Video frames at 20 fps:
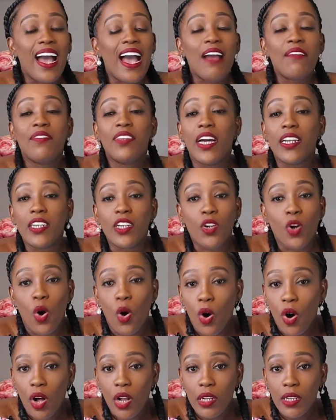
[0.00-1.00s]
I've done it
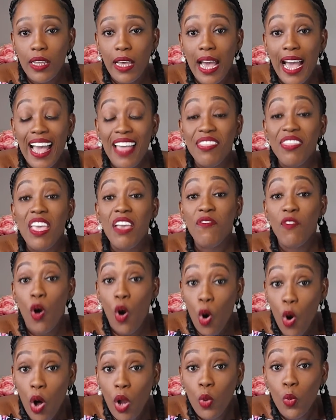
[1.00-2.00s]
all, and they've
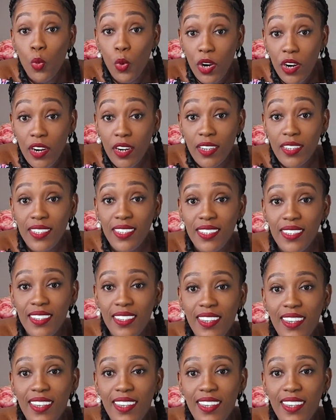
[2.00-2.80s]
all worked.